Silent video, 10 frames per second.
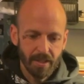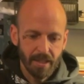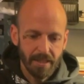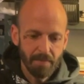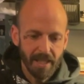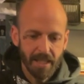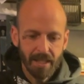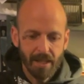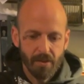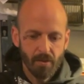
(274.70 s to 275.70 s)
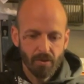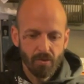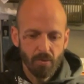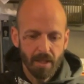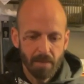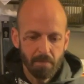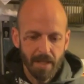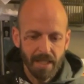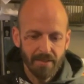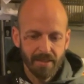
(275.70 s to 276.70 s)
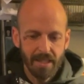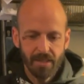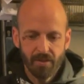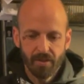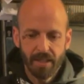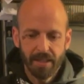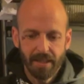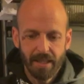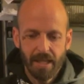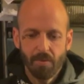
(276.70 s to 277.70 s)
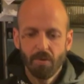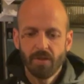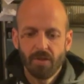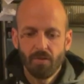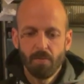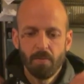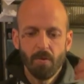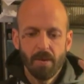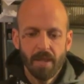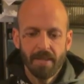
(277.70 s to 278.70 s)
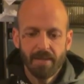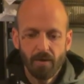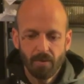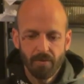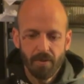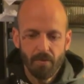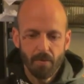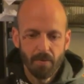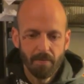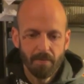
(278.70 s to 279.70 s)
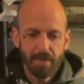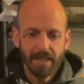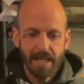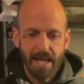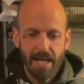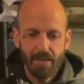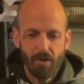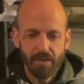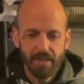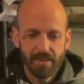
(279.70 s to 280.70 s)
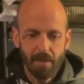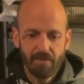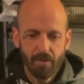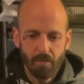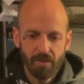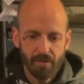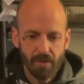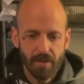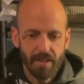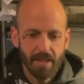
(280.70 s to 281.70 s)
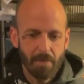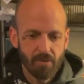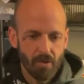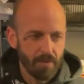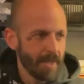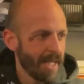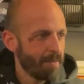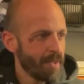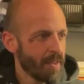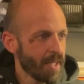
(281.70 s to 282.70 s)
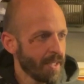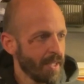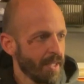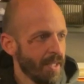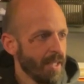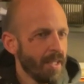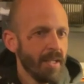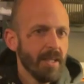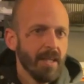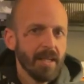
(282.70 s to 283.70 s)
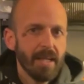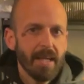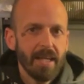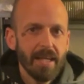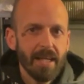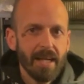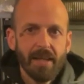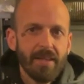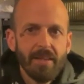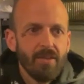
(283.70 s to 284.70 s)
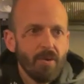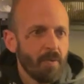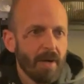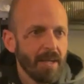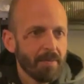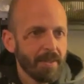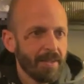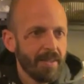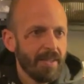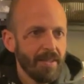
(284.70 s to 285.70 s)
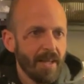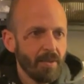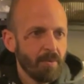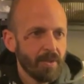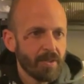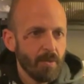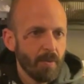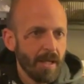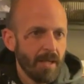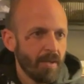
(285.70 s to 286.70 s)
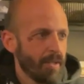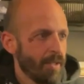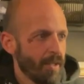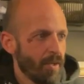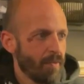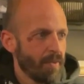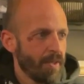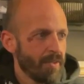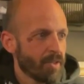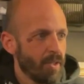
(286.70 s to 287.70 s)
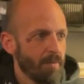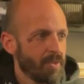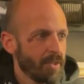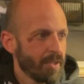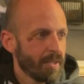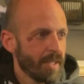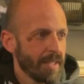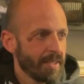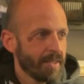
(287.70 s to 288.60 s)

at the beginning I thought on doing a big installation that I wanted to pull things out of the room, but the sculpture was absorbing everything. I didn't know why, but that was the will of the sculpture. Like,